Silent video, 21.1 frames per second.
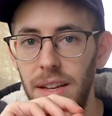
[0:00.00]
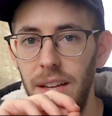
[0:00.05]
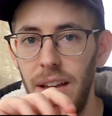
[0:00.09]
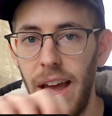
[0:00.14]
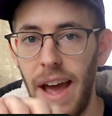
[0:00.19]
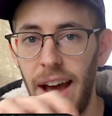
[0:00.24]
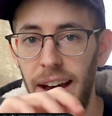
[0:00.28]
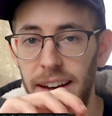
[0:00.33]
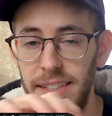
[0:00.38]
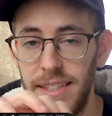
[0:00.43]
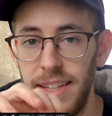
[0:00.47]

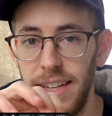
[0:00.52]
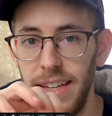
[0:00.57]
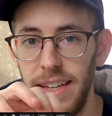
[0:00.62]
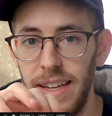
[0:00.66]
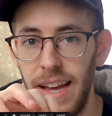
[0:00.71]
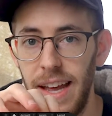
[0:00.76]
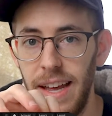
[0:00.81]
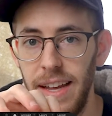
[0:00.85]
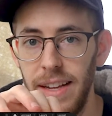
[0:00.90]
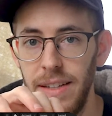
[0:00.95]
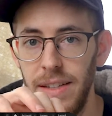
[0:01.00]
ask
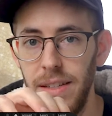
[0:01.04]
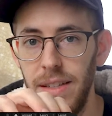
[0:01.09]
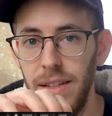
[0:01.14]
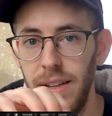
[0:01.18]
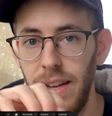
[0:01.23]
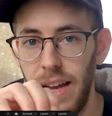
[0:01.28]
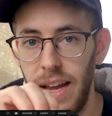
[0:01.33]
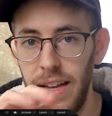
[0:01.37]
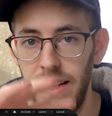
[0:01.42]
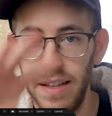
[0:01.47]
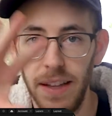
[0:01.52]
again,
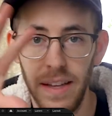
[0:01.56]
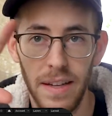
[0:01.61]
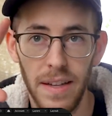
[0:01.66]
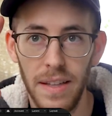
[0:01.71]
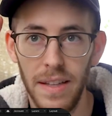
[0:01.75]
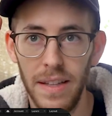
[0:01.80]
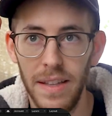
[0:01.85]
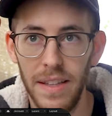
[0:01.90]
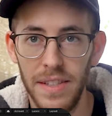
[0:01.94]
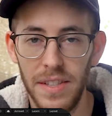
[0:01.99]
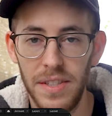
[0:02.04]
and the
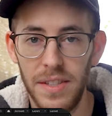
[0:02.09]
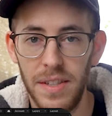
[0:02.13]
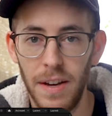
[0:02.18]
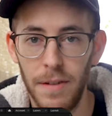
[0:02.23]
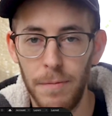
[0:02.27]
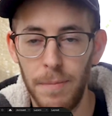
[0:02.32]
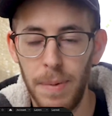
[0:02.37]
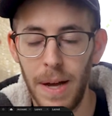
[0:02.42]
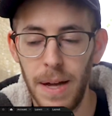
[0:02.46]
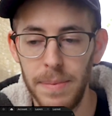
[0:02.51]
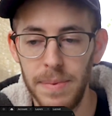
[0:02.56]

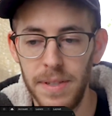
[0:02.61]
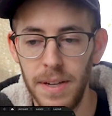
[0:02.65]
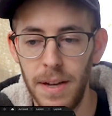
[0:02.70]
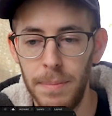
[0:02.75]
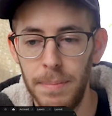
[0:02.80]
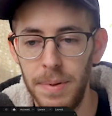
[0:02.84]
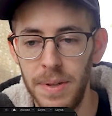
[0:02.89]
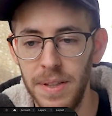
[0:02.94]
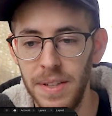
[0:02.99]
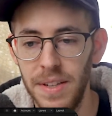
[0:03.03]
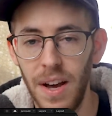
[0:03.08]
stuff pops
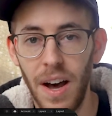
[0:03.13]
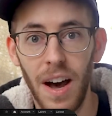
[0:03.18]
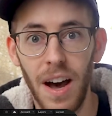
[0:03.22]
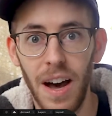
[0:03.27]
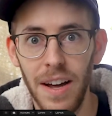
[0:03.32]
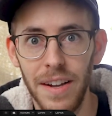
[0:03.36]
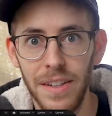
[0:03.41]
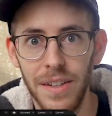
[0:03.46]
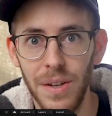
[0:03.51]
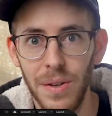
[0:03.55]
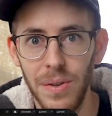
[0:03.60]
up and the
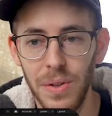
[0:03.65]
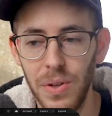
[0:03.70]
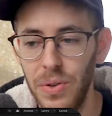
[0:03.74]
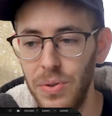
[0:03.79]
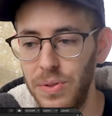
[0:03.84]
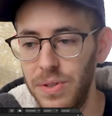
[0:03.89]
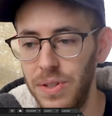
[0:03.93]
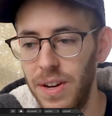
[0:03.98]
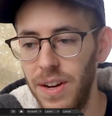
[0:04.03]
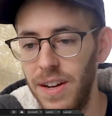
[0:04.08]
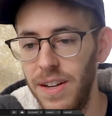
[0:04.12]
audio
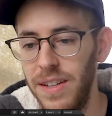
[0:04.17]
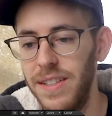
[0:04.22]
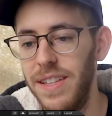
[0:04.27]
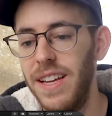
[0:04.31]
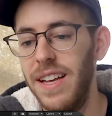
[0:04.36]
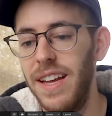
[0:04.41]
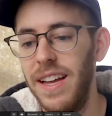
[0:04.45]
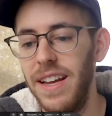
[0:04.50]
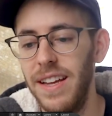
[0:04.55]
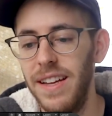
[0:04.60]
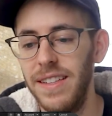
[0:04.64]
goes on.
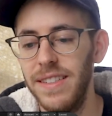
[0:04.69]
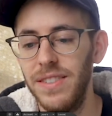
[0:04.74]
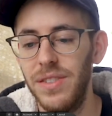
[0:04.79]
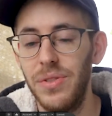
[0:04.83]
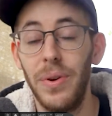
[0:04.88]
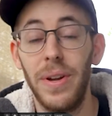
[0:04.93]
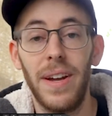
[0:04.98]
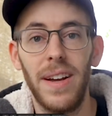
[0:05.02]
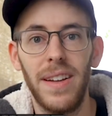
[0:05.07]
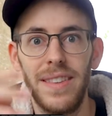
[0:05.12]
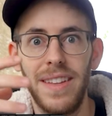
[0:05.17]
And so
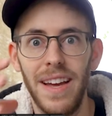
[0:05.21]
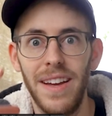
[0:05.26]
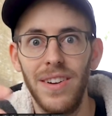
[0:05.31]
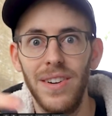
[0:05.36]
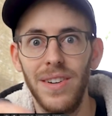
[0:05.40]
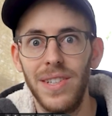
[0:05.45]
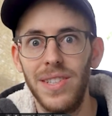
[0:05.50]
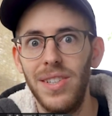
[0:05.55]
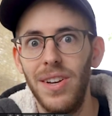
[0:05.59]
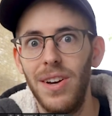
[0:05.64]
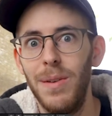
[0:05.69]
I got that
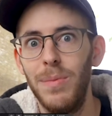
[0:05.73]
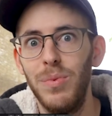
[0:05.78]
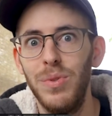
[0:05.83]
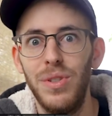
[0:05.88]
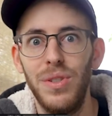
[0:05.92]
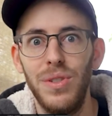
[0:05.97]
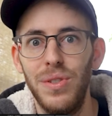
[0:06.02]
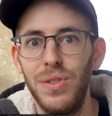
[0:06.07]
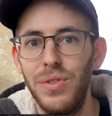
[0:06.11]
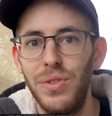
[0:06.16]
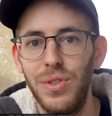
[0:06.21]
hooked up, which
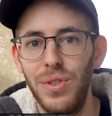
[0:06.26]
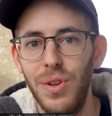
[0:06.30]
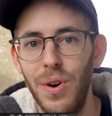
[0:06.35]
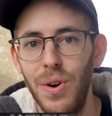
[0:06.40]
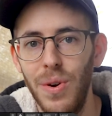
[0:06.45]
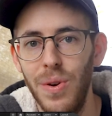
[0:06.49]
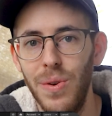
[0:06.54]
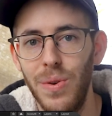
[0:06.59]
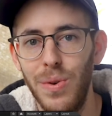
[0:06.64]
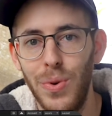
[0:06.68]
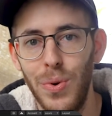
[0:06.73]
is
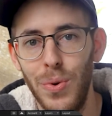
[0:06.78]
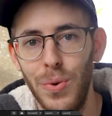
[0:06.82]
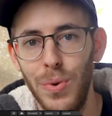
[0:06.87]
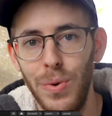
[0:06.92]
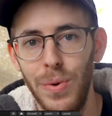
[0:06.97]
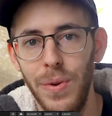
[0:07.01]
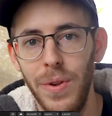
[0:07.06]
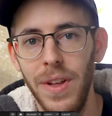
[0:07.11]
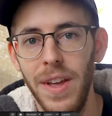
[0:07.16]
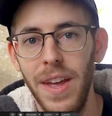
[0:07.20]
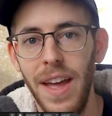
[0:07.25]
so
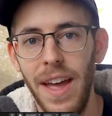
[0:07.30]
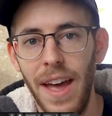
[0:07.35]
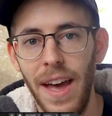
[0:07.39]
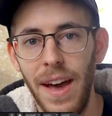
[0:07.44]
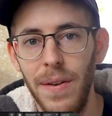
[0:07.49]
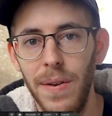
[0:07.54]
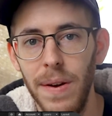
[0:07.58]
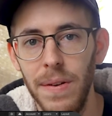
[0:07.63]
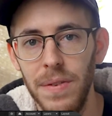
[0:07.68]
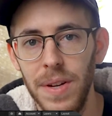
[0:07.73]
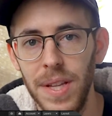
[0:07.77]
cool
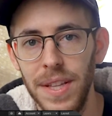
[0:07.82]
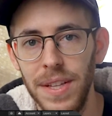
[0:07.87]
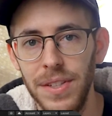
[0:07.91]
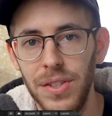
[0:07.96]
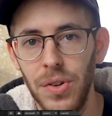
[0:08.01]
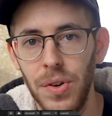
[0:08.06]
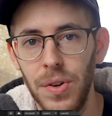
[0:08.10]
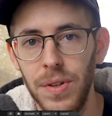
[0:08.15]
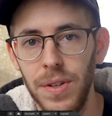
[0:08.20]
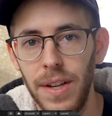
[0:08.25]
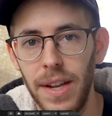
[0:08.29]
how everything
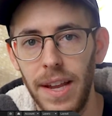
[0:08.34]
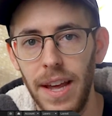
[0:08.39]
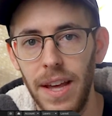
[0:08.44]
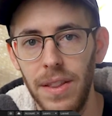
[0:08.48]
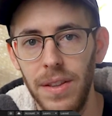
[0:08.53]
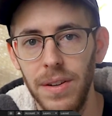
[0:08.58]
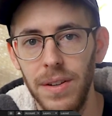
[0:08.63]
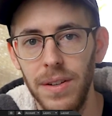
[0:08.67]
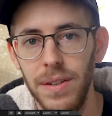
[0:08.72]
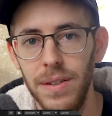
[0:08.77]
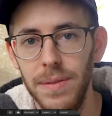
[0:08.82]
turned
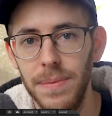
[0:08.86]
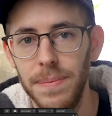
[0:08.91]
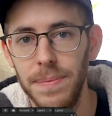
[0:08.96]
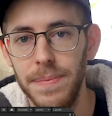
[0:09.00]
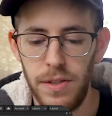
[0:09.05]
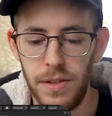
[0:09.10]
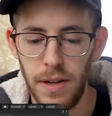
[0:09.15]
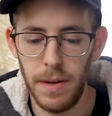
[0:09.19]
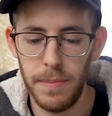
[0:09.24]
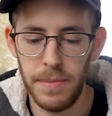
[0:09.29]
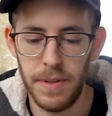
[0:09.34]
together.
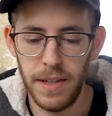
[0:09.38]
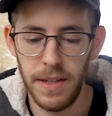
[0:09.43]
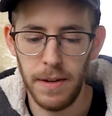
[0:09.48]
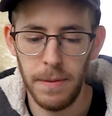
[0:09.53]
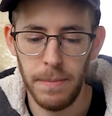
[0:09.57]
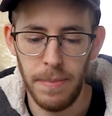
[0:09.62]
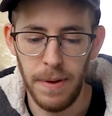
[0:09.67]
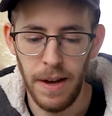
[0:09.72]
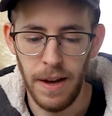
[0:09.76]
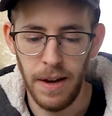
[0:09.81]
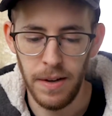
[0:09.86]
Something
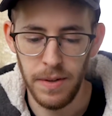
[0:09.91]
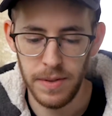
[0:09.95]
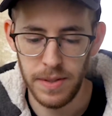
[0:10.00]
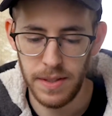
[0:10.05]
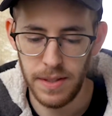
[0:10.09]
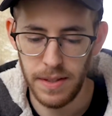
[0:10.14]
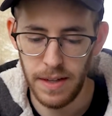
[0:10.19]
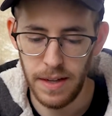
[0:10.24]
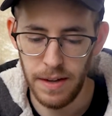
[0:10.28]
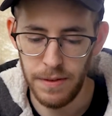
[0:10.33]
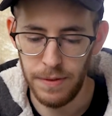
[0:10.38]
about,
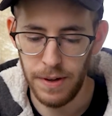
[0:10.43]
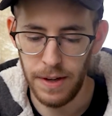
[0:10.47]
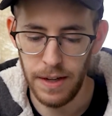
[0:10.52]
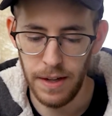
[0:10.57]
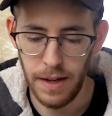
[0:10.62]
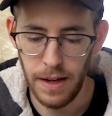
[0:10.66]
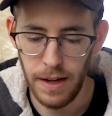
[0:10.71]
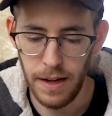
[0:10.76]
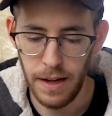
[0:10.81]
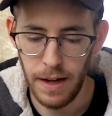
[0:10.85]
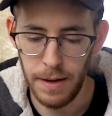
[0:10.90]
if
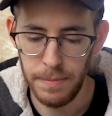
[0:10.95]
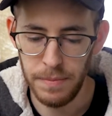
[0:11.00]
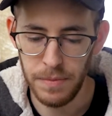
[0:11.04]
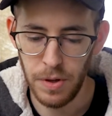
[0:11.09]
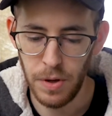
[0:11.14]
I'm